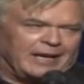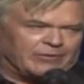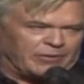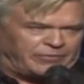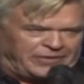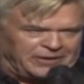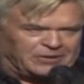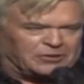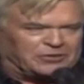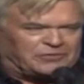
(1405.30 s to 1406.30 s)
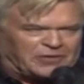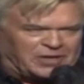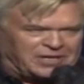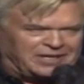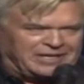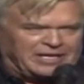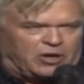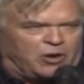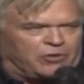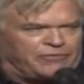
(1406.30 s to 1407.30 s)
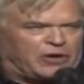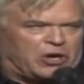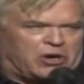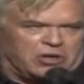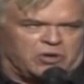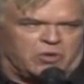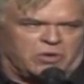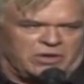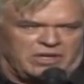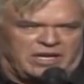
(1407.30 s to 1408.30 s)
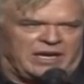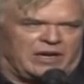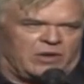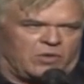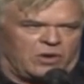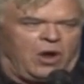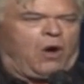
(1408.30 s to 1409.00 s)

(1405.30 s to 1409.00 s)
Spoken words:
a fiddler's fuck, get all foghorn, leghorn.